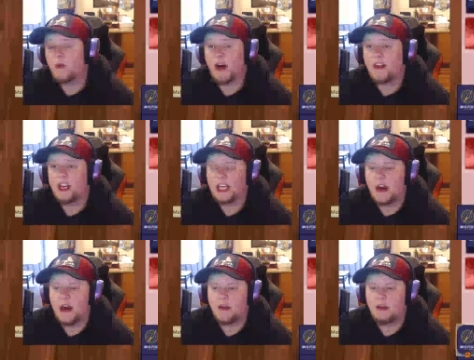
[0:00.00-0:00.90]

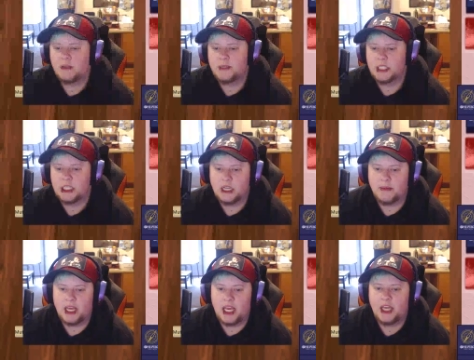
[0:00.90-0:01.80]
I was too busy looking at
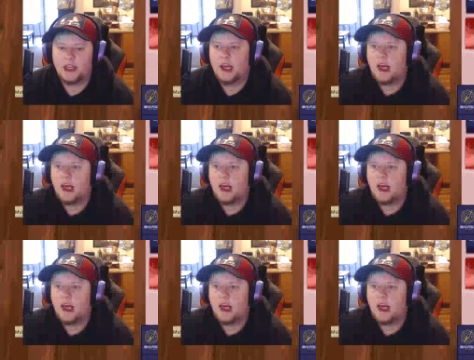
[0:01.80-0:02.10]
my hand.